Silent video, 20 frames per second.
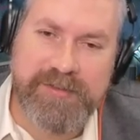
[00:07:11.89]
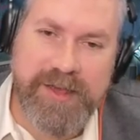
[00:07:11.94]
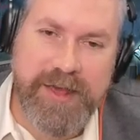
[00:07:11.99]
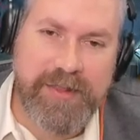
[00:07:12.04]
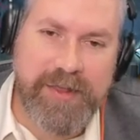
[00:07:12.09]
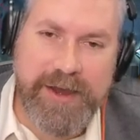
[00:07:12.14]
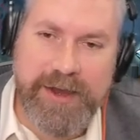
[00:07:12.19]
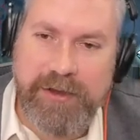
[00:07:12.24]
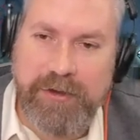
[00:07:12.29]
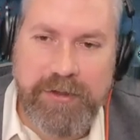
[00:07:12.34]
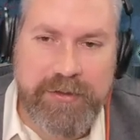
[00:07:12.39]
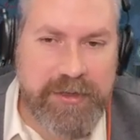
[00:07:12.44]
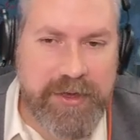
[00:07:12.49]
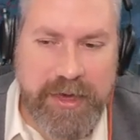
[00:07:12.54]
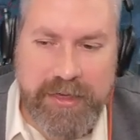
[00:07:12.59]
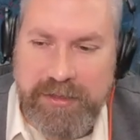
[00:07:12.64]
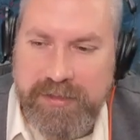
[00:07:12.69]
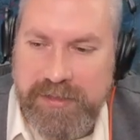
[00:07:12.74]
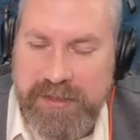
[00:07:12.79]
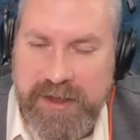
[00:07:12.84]
I like all the
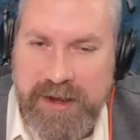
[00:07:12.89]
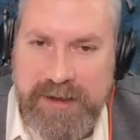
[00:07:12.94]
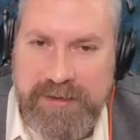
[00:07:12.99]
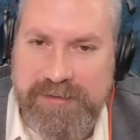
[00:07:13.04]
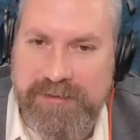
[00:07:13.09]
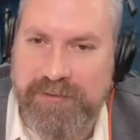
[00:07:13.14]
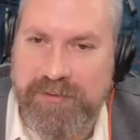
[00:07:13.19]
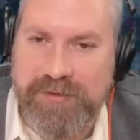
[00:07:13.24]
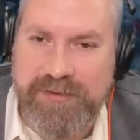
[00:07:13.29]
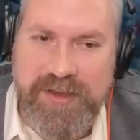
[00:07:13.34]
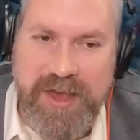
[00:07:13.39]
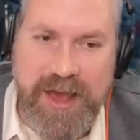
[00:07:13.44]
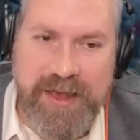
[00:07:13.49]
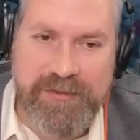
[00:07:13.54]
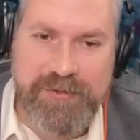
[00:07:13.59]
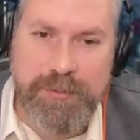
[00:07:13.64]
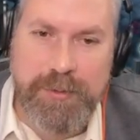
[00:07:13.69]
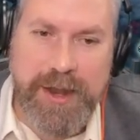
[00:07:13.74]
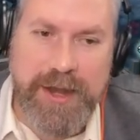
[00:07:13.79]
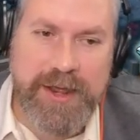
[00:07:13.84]
other things, if it's
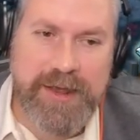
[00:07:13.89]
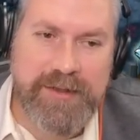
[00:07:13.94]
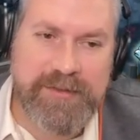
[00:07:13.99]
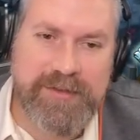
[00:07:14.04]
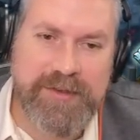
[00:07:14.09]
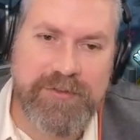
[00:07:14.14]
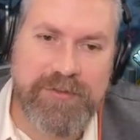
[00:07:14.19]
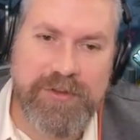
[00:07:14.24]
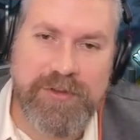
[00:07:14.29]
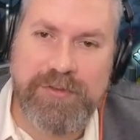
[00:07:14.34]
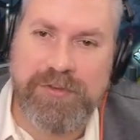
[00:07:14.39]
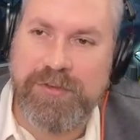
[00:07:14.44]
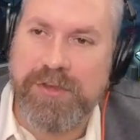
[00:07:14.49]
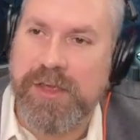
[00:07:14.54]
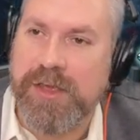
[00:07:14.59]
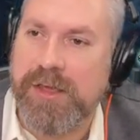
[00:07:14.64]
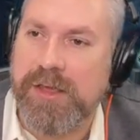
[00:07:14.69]
cosmetics, if it's